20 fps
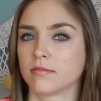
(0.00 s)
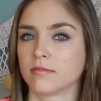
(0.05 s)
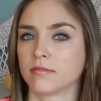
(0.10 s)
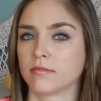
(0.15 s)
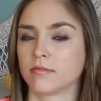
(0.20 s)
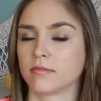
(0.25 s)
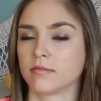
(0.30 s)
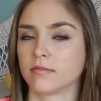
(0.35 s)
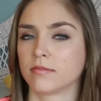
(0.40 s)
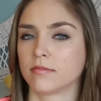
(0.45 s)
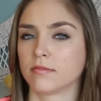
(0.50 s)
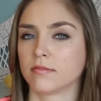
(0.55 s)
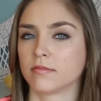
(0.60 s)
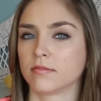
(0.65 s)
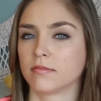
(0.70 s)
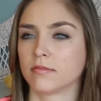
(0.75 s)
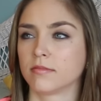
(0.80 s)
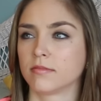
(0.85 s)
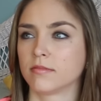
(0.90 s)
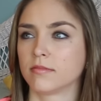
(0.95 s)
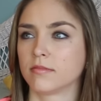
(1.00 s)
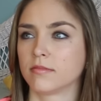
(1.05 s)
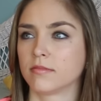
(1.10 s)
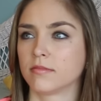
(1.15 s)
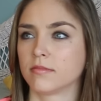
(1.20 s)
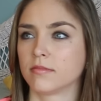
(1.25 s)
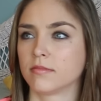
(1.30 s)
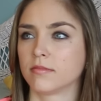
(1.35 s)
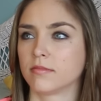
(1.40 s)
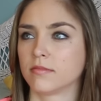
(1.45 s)

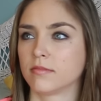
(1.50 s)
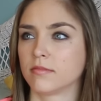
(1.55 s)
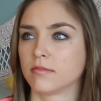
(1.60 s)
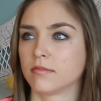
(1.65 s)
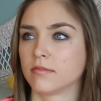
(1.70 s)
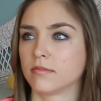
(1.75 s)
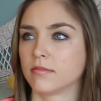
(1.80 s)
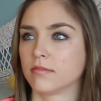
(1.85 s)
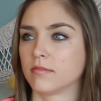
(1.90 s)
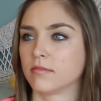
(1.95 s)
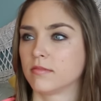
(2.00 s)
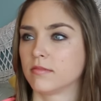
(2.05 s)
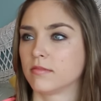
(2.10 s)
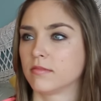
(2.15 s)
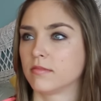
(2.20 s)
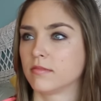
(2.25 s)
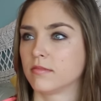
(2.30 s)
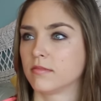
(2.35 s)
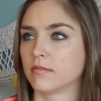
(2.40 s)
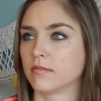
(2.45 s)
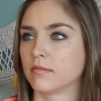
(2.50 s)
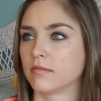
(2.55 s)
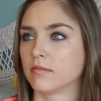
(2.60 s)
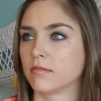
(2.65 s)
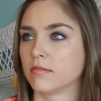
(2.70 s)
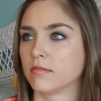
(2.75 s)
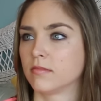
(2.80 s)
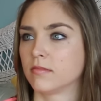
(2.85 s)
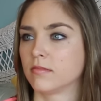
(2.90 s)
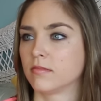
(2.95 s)

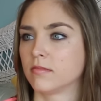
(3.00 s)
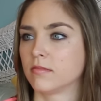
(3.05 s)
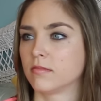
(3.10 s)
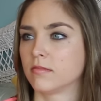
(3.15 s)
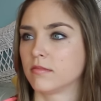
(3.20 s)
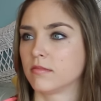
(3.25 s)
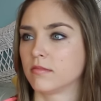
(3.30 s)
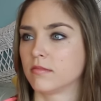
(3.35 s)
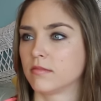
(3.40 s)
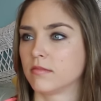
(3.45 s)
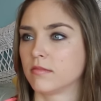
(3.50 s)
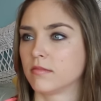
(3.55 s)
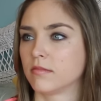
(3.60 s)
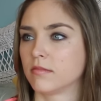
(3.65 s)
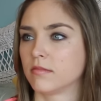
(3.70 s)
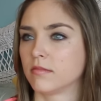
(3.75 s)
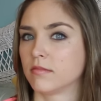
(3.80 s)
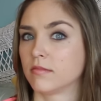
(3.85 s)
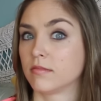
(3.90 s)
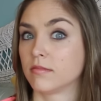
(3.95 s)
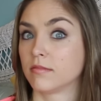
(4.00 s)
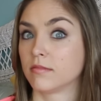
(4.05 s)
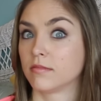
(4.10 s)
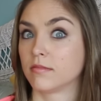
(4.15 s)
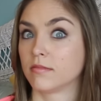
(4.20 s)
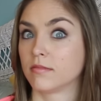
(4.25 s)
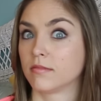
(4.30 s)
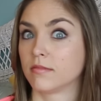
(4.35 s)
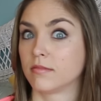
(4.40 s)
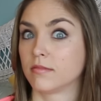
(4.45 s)

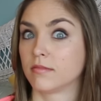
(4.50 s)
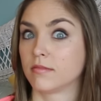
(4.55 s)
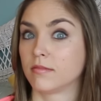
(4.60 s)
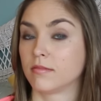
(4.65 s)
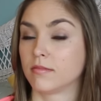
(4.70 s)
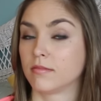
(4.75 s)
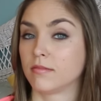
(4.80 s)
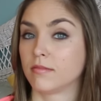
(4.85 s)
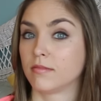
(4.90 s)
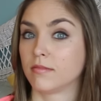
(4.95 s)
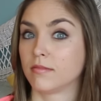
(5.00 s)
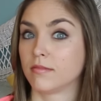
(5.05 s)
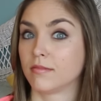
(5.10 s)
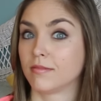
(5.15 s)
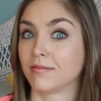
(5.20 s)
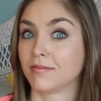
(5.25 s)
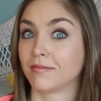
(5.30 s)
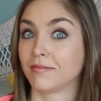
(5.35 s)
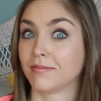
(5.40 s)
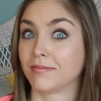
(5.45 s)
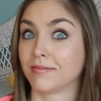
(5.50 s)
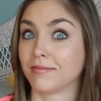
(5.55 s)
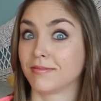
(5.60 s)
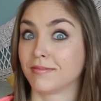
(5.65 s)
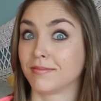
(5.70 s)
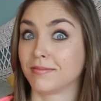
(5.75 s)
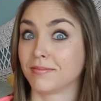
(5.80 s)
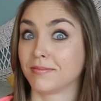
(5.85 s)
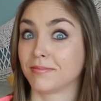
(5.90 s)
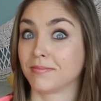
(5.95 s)

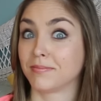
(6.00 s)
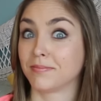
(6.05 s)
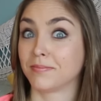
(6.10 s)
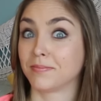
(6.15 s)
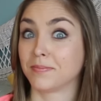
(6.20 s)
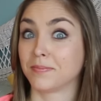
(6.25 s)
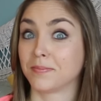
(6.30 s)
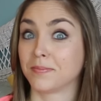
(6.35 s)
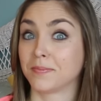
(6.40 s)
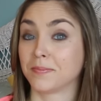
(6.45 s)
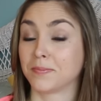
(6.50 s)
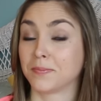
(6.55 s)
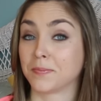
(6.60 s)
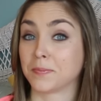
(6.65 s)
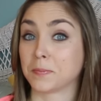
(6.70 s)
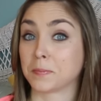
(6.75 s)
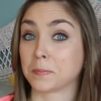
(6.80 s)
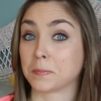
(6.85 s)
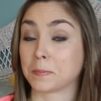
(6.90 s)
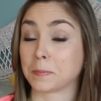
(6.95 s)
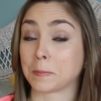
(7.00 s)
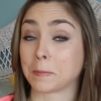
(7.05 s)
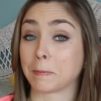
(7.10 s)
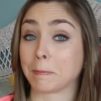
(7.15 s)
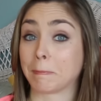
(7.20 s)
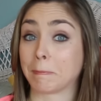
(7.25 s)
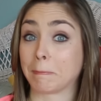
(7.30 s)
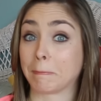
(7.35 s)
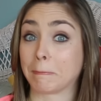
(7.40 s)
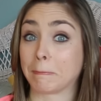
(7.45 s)

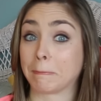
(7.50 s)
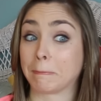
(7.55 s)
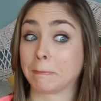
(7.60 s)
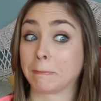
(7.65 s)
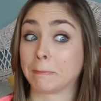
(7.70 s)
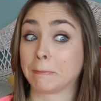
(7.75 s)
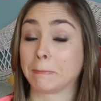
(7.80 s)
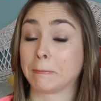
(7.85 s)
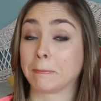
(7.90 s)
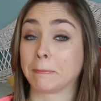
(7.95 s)
(silent)